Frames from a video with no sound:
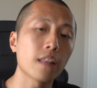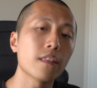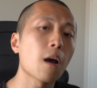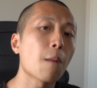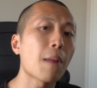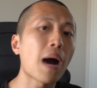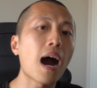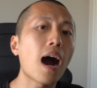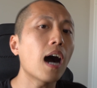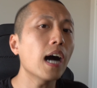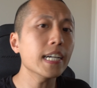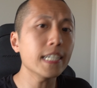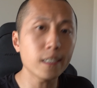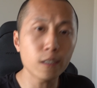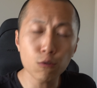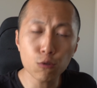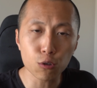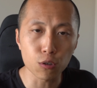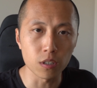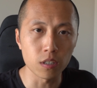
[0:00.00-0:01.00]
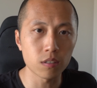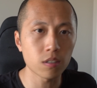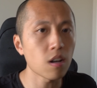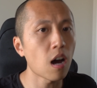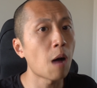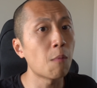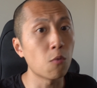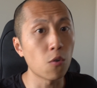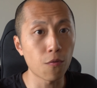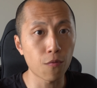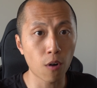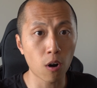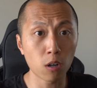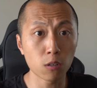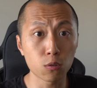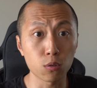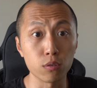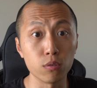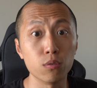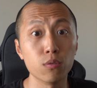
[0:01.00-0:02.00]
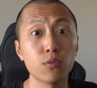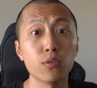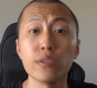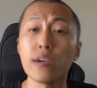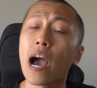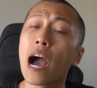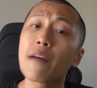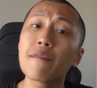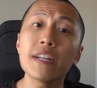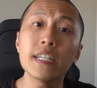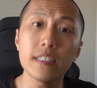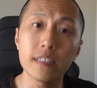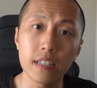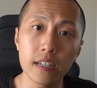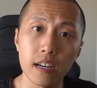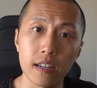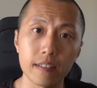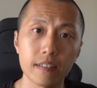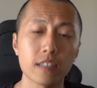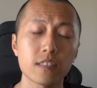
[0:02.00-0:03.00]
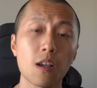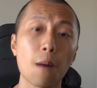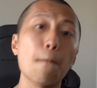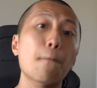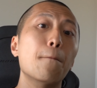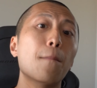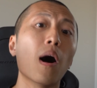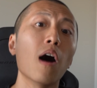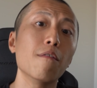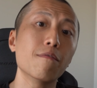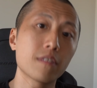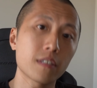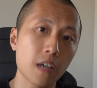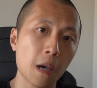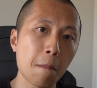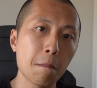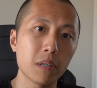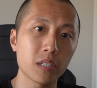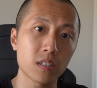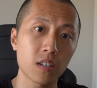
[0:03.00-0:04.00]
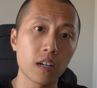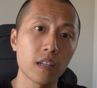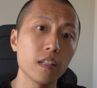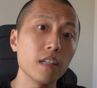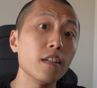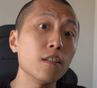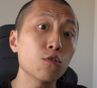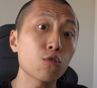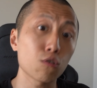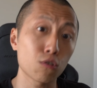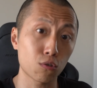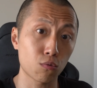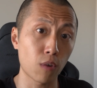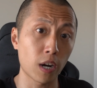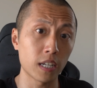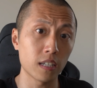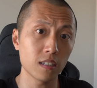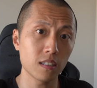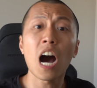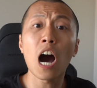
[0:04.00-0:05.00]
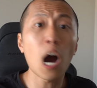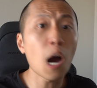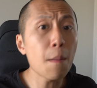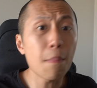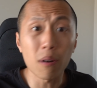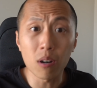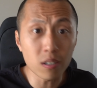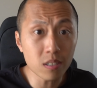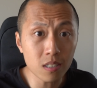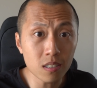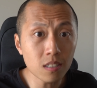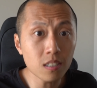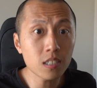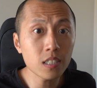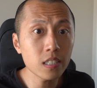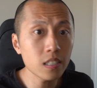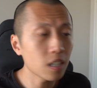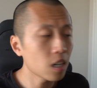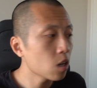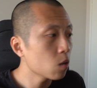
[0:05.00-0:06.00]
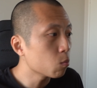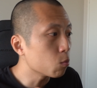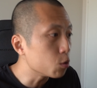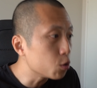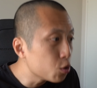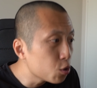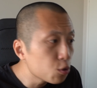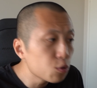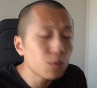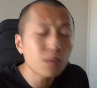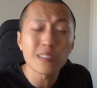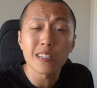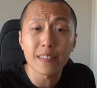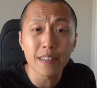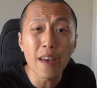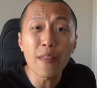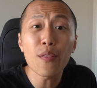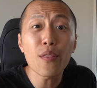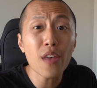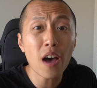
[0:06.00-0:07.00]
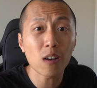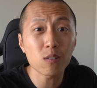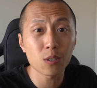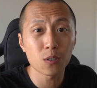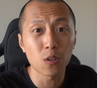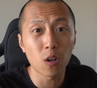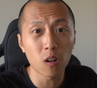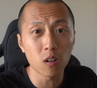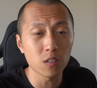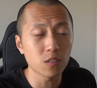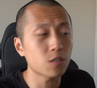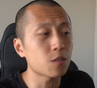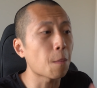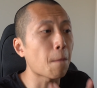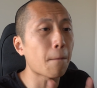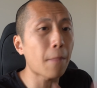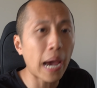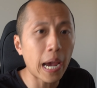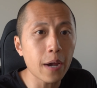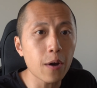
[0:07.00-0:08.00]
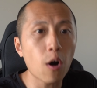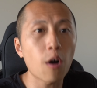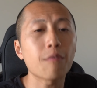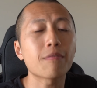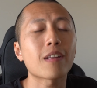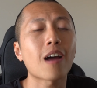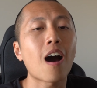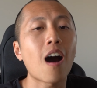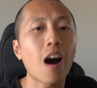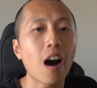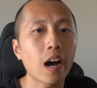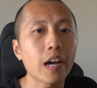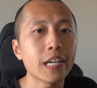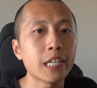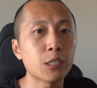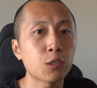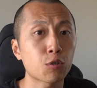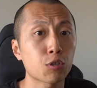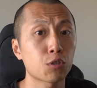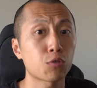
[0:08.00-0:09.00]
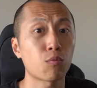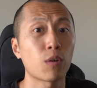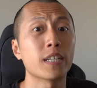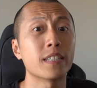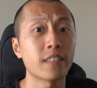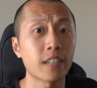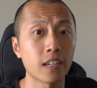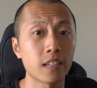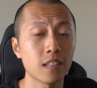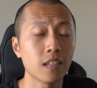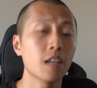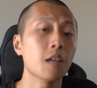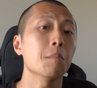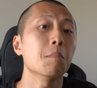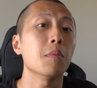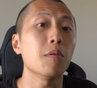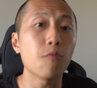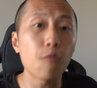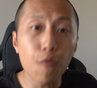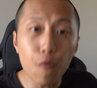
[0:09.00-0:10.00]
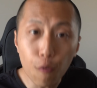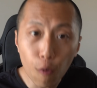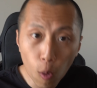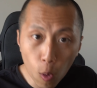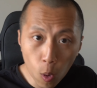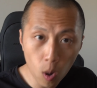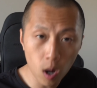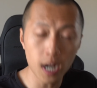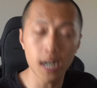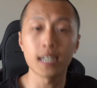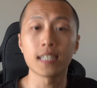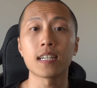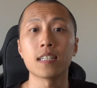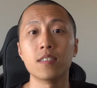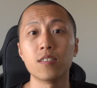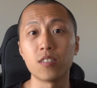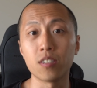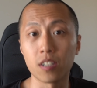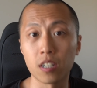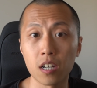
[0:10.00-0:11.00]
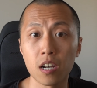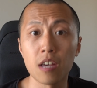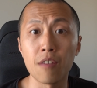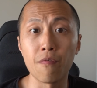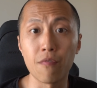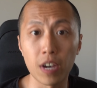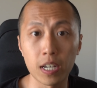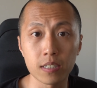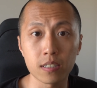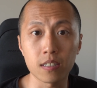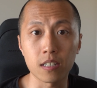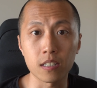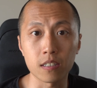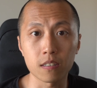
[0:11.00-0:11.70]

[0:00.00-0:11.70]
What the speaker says: Now, by high interest, I'm referring to, do you have any debt that's above 10% interest rate? I personally will use the $10,000 to pay off the high interest rate debt before I consider investing.